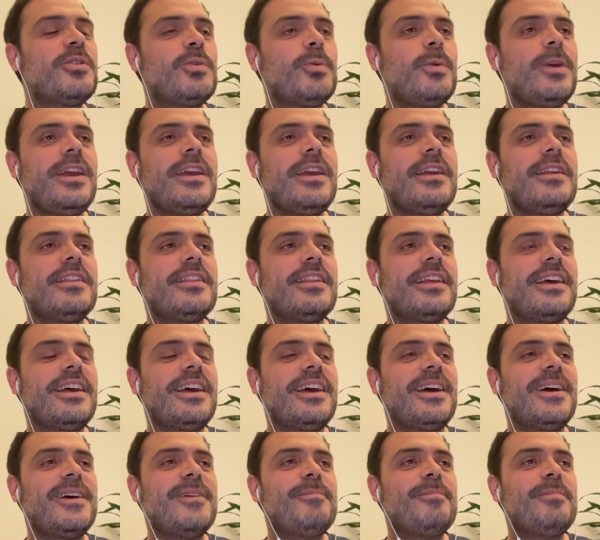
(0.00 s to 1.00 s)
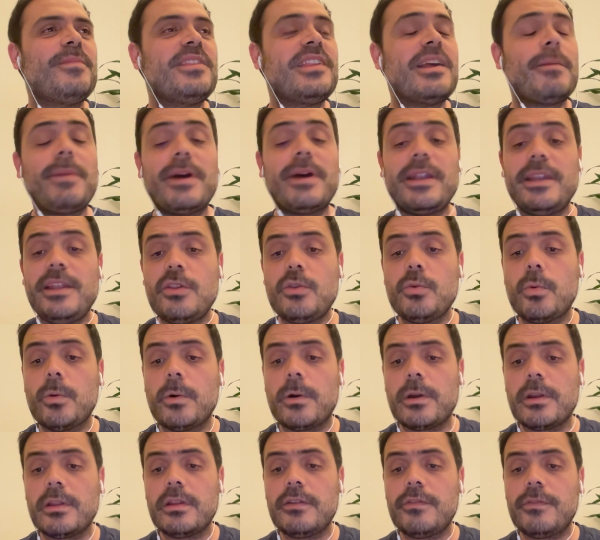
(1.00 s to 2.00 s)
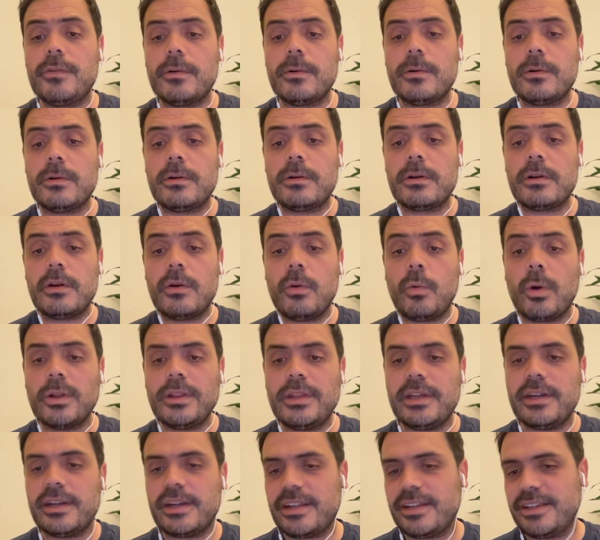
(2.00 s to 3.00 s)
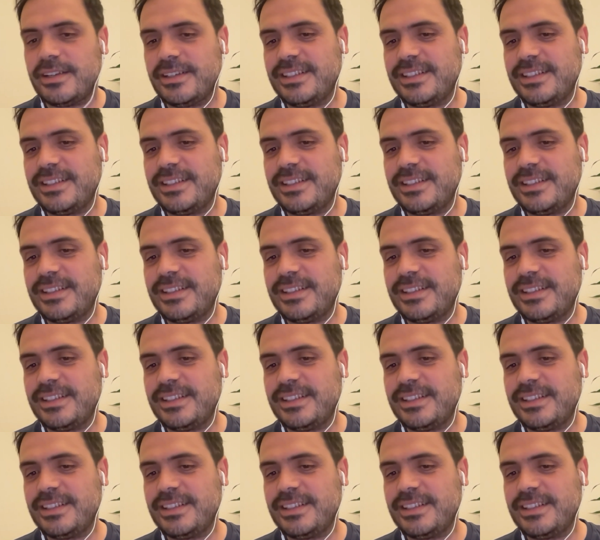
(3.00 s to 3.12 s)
Sui is a Japanese word for water.